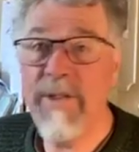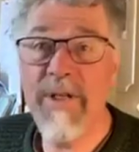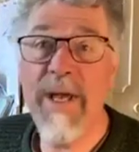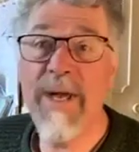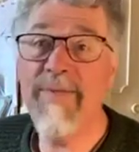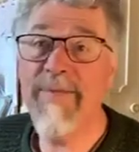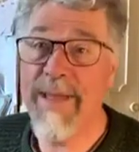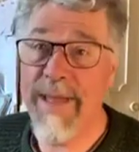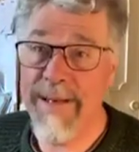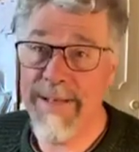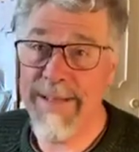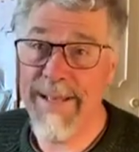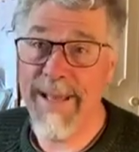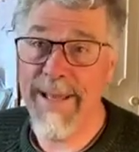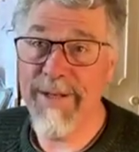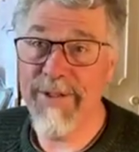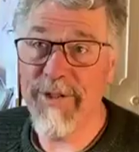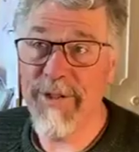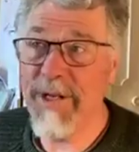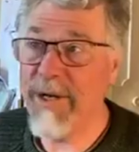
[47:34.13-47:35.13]
Let's have that
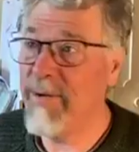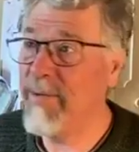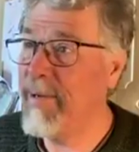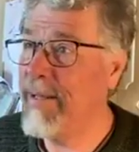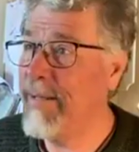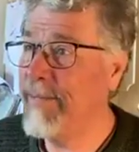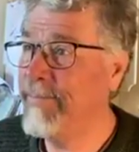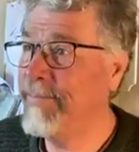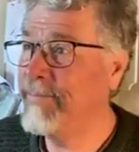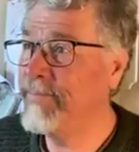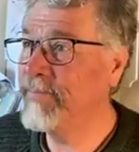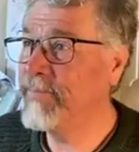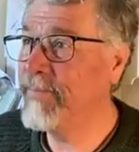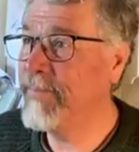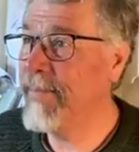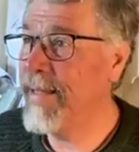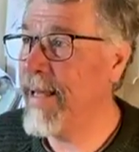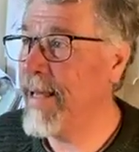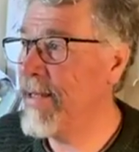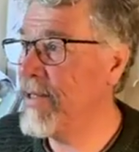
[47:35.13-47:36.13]
again, shall we?
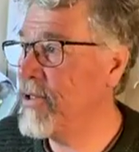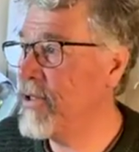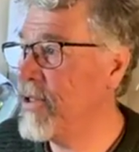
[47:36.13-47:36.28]
That